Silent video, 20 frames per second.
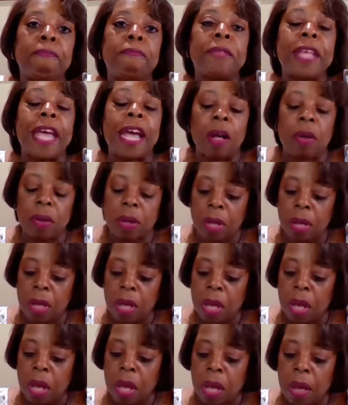Now,
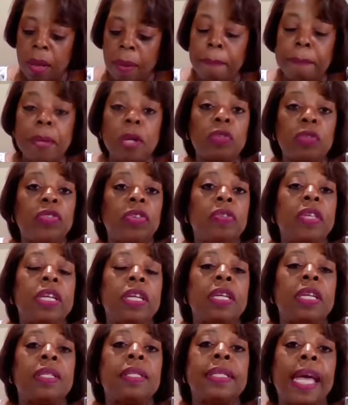most of
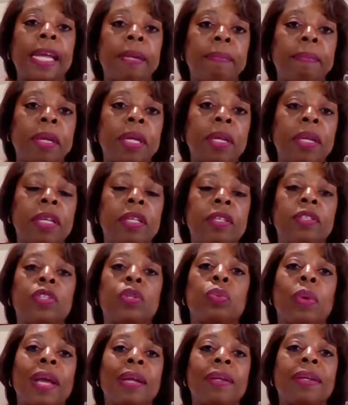the excitement is
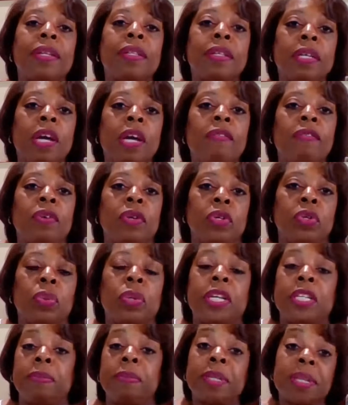surrounding the governor's
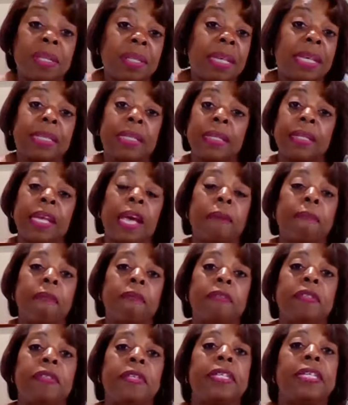race because that's the top of
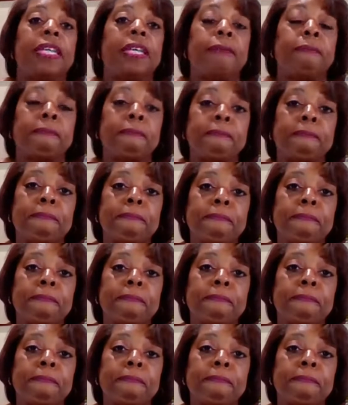the ticket.